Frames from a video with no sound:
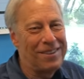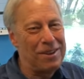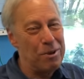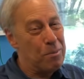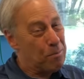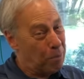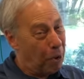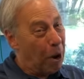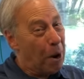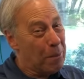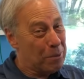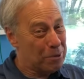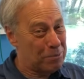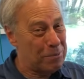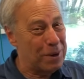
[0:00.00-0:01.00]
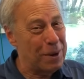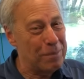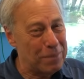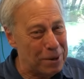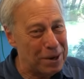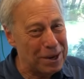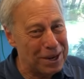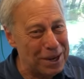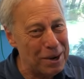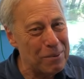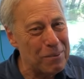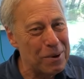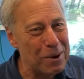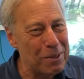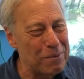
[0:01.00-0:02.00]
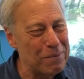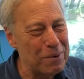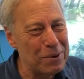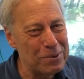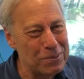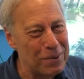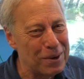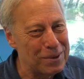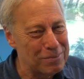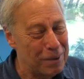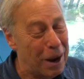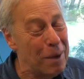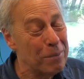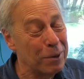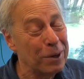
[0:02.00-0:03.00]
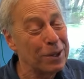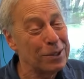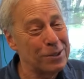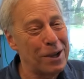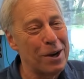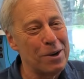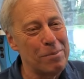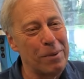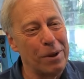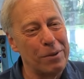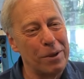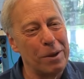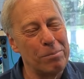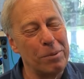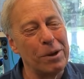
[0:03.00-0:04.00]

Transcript: you promised me I'm going to get one of the first ones, but I'm really excited about that.